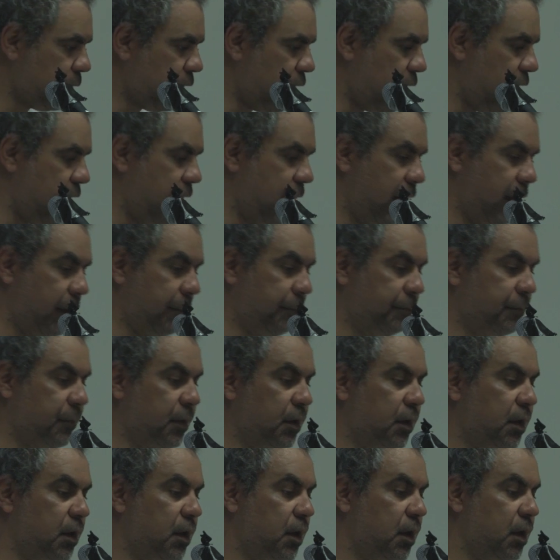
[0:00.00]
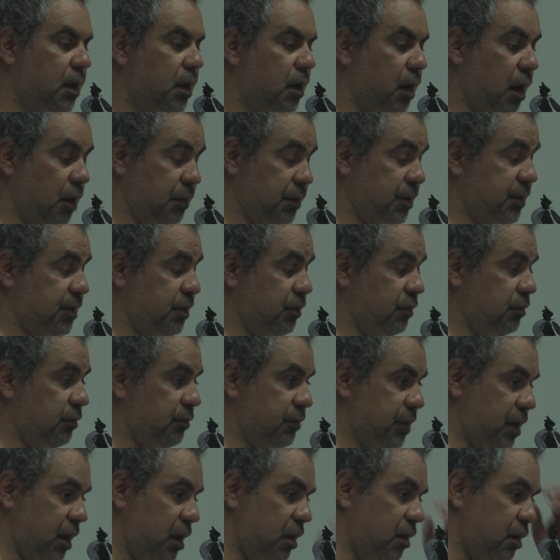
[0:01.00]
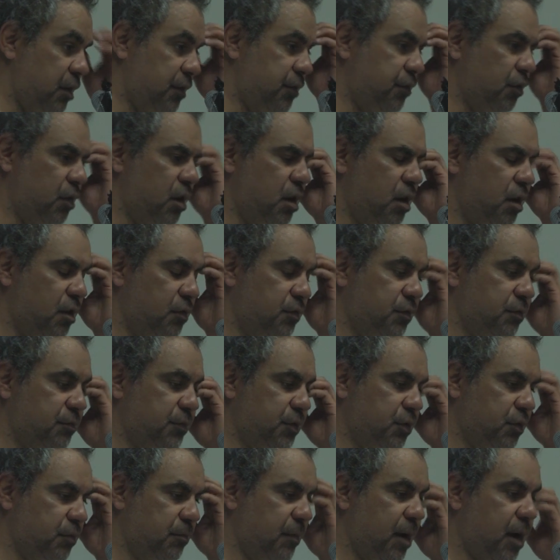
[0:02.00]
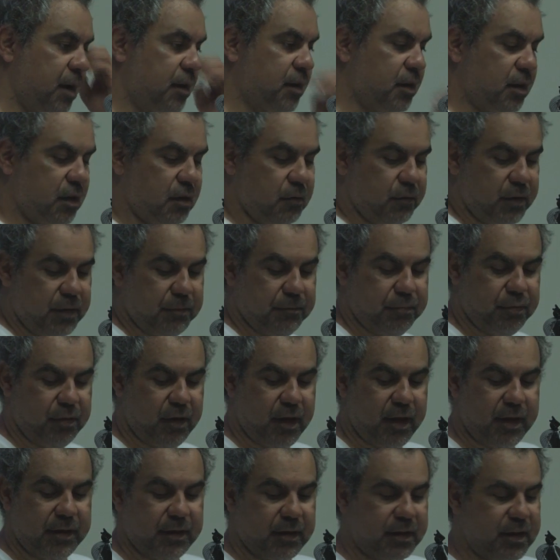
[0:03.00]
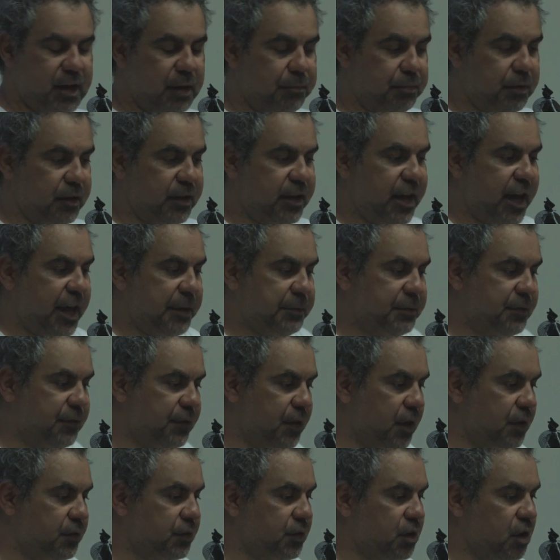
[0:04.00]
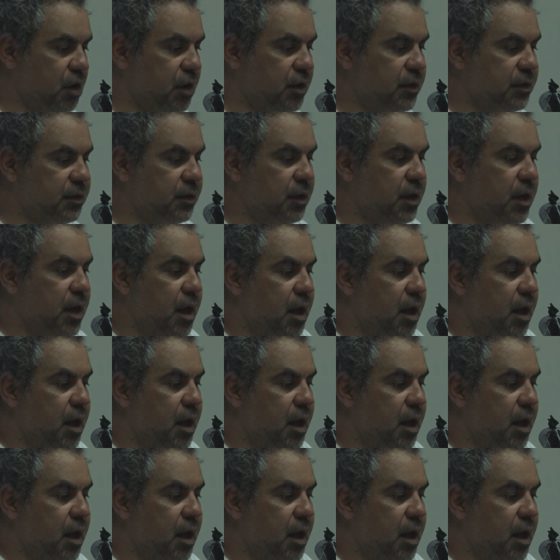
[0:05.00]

I was still, I thought, I'll do marketing. I went and played a couple of games for those guys.